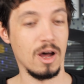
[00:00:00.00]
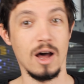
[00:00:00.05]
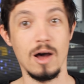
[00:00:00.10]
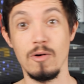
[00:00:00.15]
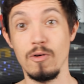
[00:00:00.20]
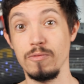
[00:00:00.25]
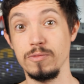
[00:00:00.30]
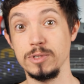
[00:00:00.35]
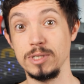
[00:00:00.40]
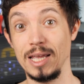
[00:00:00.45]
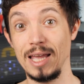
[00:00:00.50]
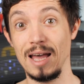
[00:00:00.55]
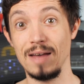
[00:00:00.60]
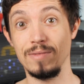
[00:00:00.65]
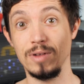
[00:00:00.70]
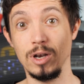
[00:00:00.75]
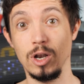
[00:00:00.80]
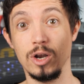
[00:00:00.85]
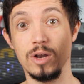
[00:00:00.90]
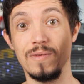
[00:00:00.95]
I obviously have
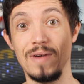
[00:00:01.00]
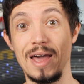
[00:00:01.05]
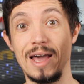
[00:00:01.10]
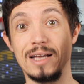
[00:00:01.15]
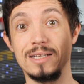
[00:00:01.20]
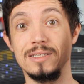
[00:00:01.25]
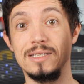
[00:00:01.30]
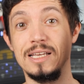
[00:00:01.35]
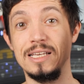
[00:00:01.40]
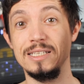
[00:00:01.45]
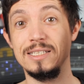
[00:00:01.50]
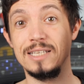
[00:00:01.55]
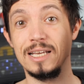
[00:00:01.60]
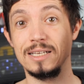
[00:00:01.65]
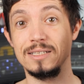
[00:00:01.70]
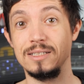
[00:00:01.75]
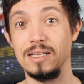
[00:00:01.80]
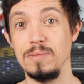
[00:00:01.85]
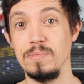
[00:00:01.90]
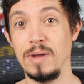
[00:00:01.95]
a lot of
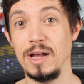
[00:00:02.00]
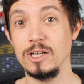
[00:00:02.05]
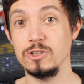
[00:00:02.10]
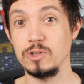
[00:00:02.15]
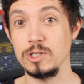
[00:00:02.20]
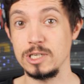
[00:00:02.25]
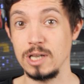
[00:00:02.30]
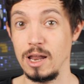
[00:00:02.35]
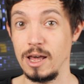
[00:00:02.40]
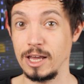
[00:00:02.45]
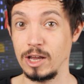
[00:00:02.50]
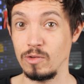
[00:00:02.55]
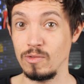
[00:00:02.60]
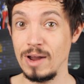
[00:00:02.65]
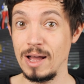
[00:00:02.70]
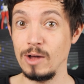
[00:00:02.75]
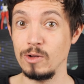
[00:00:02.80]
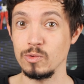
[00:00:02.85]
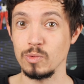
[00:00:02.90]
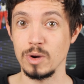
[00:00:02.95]
XT60 batteries lying
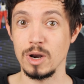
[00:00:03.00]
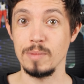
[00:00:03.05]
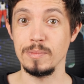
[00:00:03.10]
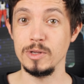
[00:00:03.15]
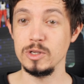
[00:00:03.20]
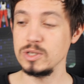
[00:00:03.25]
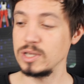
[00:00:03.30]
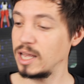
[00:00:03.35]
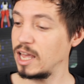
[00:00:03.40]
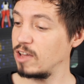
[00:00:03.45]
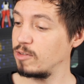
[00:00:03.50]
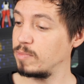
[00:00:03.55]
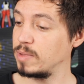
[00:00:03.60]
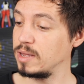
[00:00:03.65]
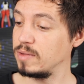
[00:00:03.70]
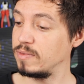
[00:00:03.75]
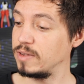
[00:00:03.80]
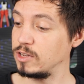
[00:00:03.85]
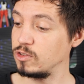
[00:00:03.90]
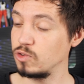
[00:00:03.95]
around when I'm using
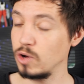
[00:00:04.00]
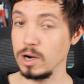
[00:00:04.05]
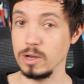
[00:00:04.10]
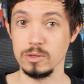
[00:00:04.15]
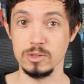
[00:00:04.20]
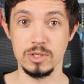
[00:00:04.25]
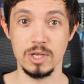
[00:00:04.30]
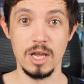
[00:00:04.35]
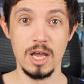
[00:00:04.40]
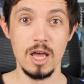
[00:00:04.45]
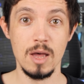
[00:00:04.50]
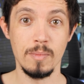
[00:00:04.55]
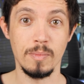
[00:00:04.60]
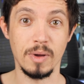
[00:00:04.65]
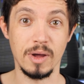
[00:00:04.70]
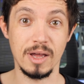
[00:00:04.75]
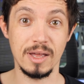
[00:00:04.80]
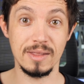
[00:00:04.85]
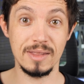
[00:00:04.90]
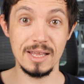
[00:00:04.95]
FPV drones,
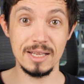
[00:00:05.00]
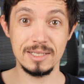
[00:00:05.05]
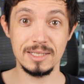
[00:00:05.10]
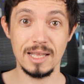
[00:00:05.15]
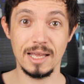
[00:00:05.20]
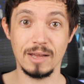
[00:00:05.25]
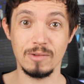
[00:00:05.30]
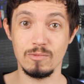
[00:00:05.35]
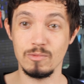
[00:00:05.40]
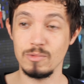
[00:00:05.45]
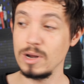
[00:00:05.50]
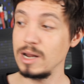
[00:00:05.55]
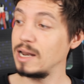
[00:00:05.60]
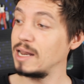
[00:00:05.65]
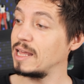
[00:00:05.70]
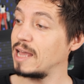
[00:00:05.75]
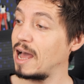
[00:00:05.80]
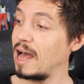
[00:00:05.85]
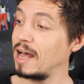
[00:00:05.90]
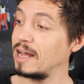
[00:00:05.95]
but this thing
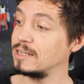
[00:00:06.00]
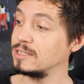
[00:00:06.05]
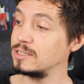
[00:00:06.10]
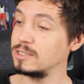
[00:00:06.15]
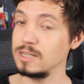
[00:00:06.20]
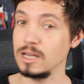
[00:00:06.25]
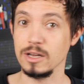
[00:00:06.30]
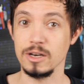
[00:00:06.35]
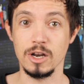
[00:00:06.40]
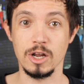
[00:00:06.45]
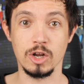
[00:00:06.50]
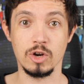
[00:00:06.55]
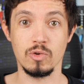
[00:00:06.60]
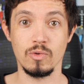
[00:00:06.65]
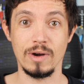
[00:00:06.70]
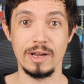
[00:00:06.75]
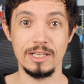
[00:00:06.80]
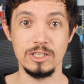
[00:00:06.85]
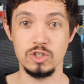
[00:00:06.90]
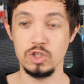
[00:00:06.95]
really has done a
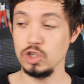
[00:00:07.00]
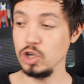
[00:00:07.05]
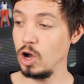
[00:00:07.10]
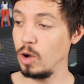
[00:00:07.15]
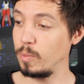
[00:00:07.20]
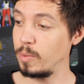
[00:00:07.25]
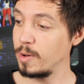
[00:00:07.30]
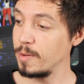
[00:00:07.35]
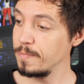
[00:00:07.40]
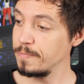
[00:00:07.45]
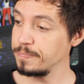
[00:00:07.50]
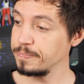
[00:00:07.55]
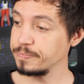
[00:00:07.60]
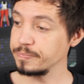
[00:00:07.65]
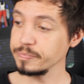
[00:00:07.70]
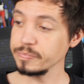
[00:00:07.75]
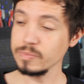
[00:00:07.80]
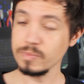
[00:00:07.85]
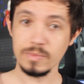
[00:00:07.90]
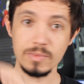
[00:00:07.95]
great job.
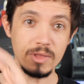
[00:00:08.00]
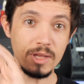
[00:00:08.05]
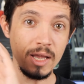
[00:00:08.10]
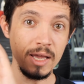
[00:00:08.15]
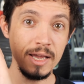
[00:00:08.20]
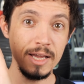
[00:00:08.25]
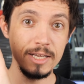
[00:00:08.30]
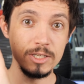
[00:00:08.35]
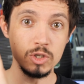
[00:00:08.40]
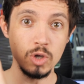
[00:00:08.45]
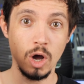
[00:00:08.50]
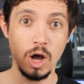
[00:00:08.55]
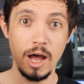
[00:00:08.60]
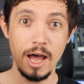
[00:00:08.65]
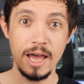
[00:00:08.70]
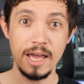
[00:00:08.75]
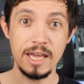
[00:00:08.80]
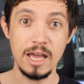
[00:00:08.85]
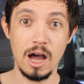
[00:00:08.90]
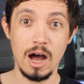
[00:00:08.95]
It's got
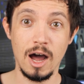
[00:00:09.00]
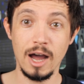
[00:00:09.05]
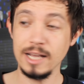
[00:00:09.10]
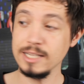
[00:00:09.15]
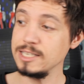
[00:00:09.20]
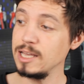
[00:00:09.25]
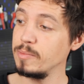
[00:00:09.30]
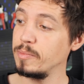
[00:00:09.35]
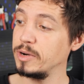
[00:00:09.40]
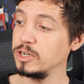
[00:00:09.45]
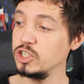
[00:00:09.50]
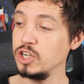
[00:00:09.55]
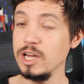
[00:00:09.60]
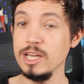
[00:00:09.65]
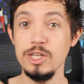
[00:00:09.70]
a high temperature.